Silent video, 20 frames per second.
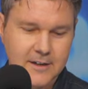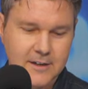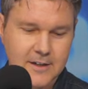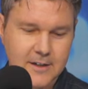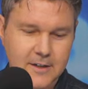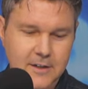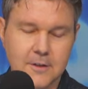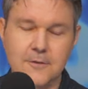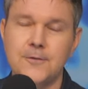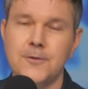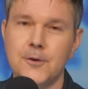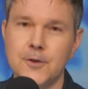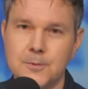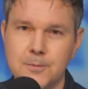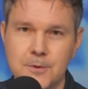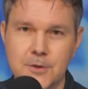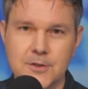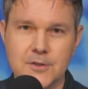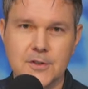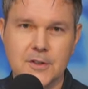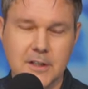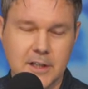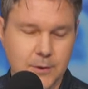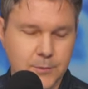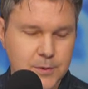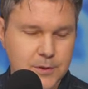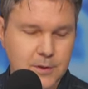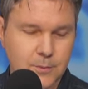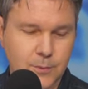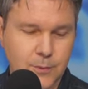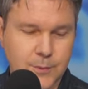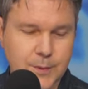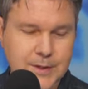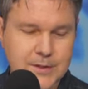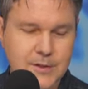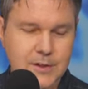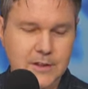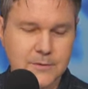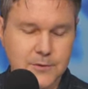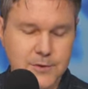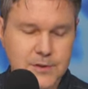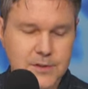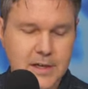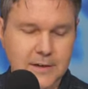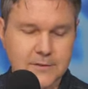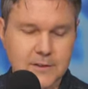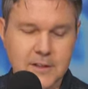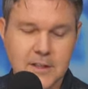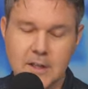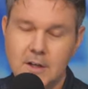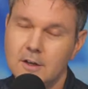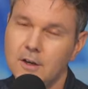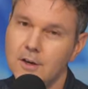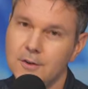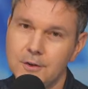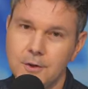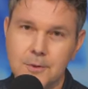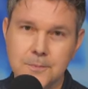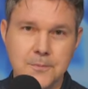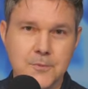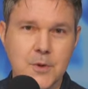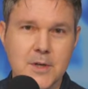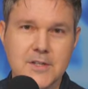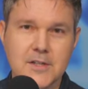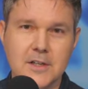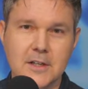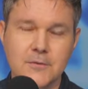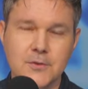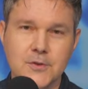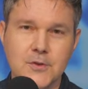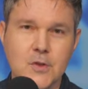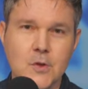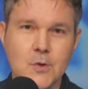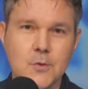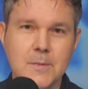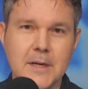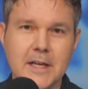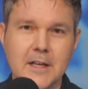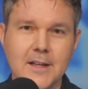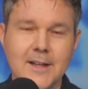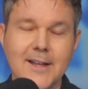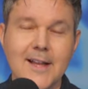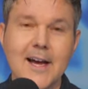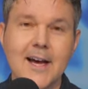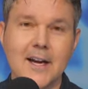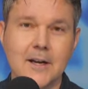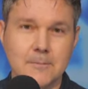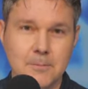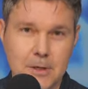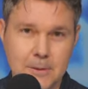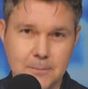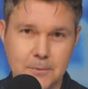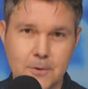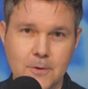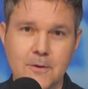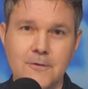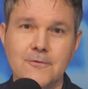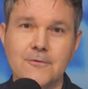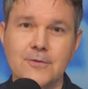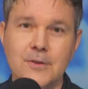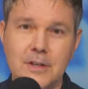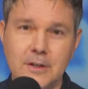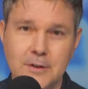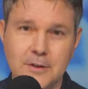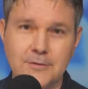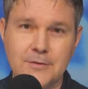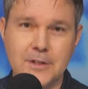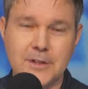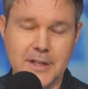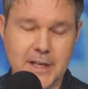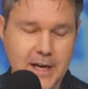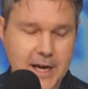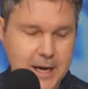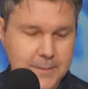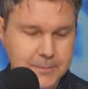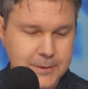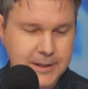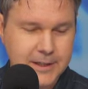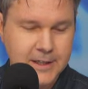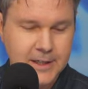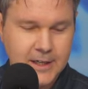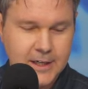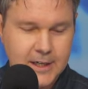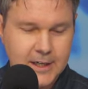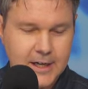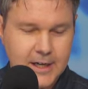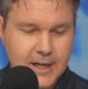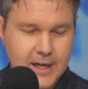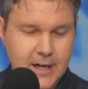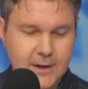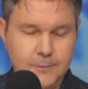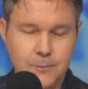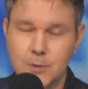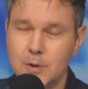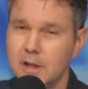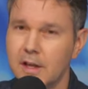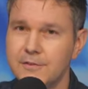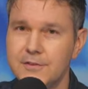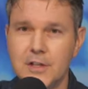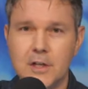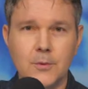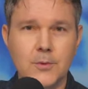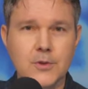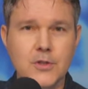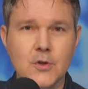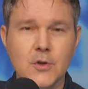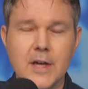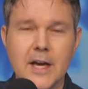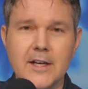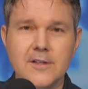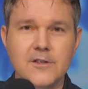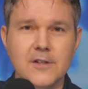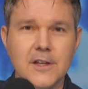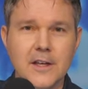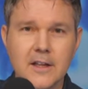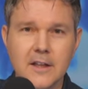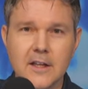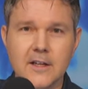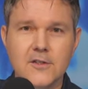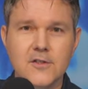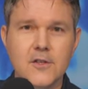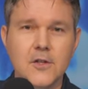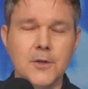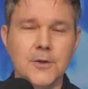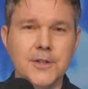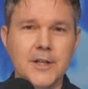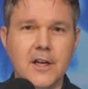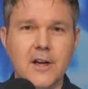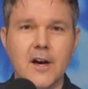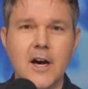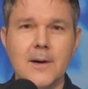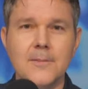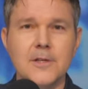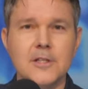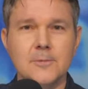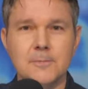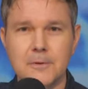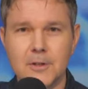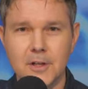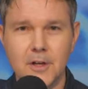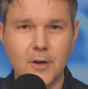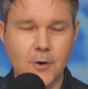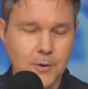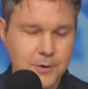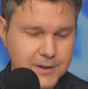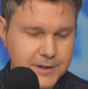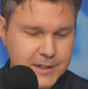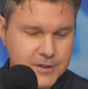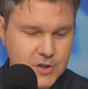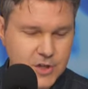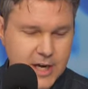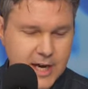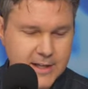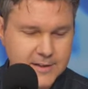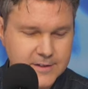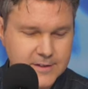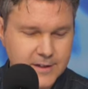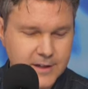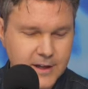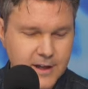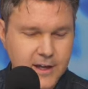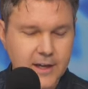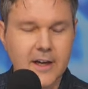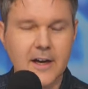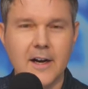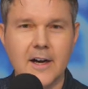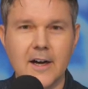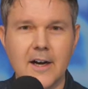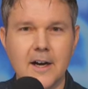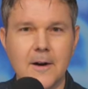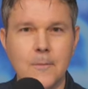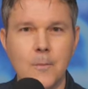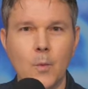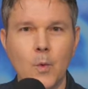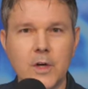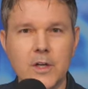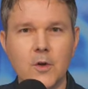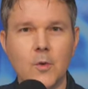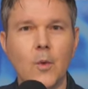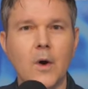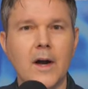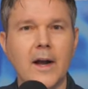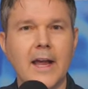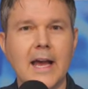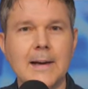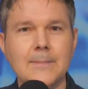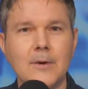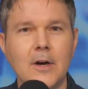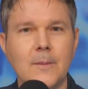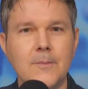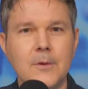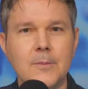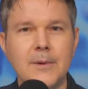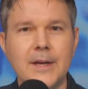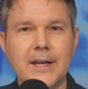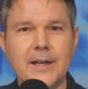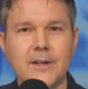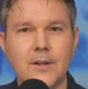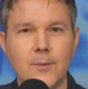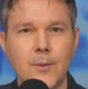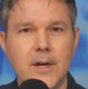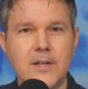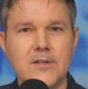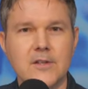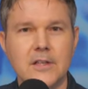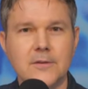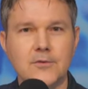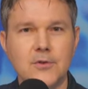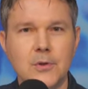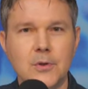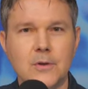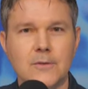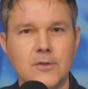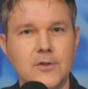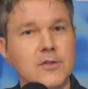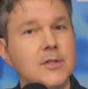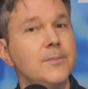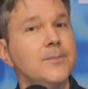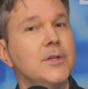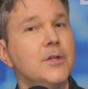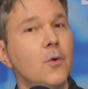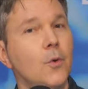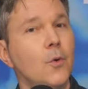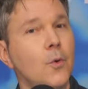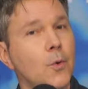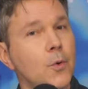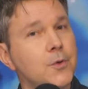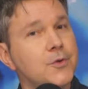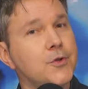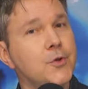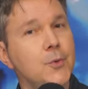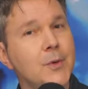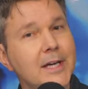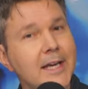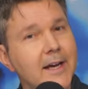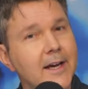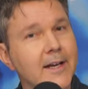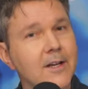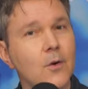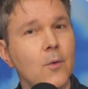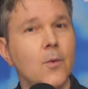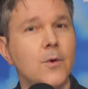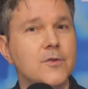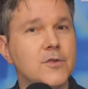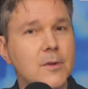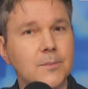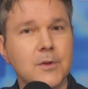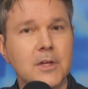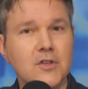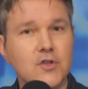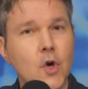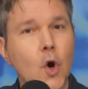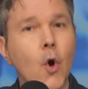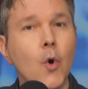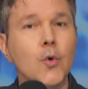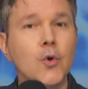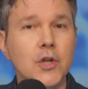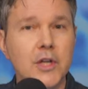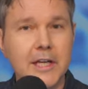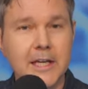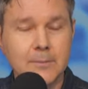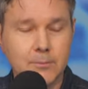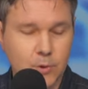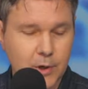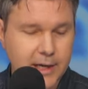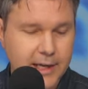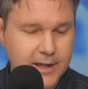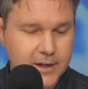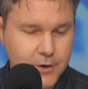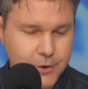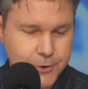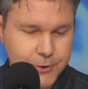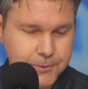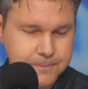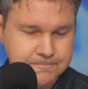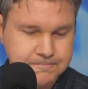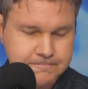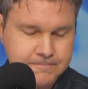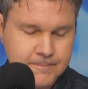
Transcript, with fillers: in first person like we did with Resident Evil 7. Although Resident Evil 2 made a lot of people very, very happy. Would love to hear what you guys think. Let us know in the comments below or in the chat today. What do you want Capcom to make in the Resident Evil universe? Something old, new again, or something totally brand new?